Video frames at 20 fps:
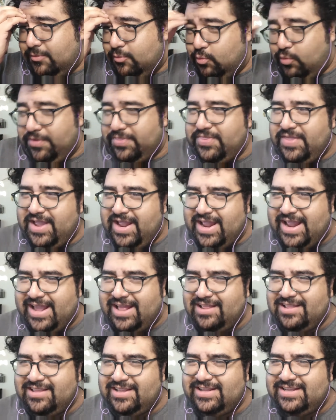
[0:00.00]
what the
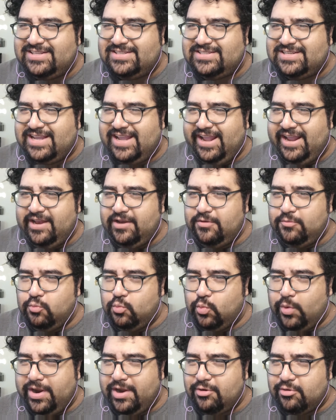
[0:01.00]
hell is
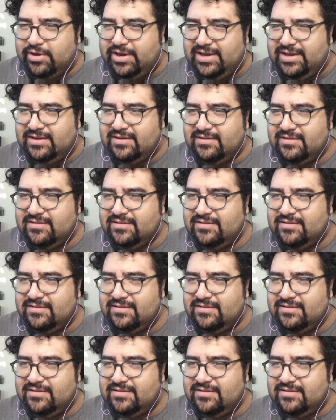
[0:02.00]
Ken wearing?